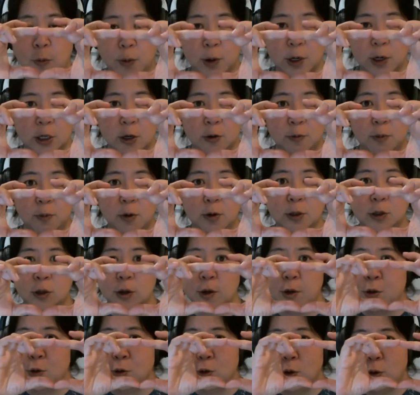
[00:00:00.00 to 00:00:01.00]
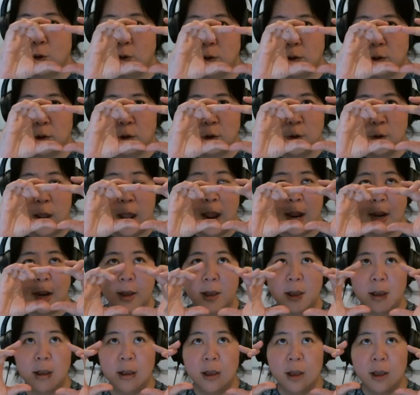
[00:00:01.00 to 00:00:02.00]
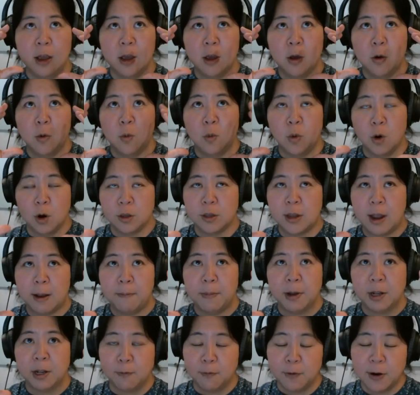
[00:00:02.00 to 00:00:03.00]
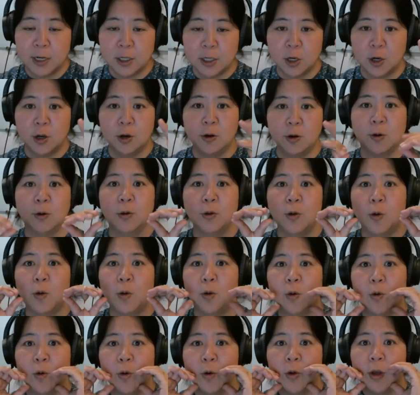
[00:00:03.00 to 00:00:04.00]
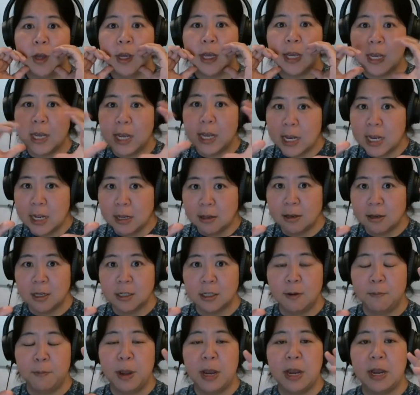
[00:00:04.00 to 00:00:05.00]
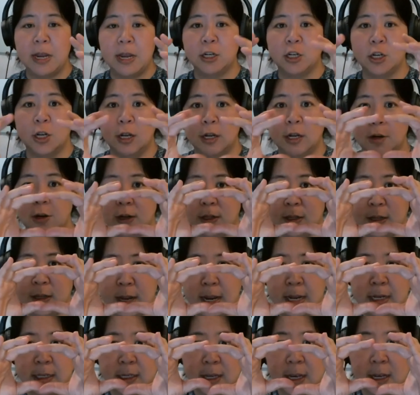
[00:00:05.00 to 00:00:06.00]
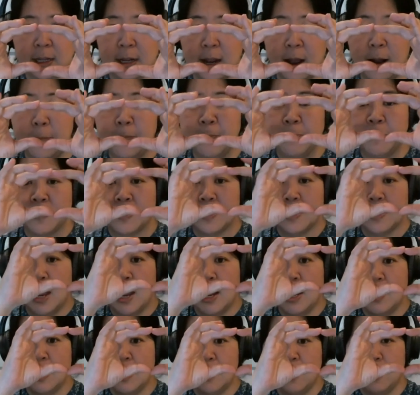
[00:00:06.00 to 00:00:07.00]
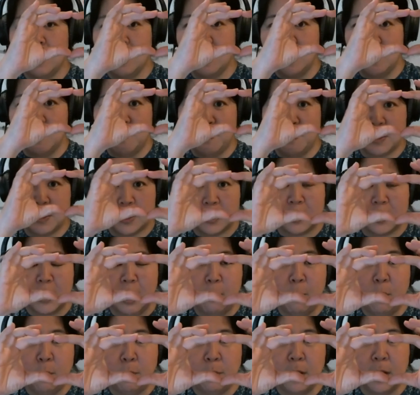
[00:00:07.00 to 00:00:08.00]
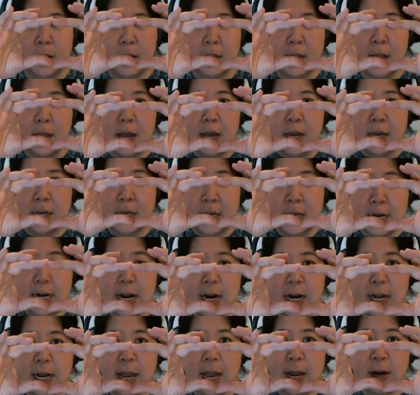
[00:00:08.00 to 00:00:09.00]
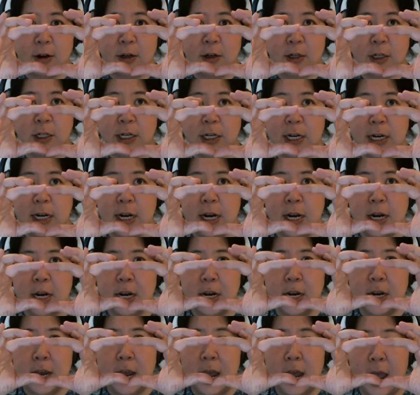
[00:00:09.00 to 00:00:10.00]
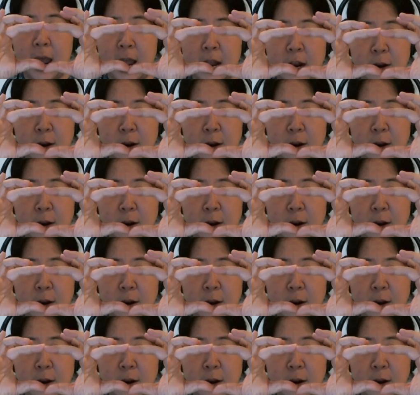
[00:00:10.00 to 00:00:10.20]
friction force, so you don't do any work done by the friction, or no heat dissipation and things like that. Then sum of the kinetic energy and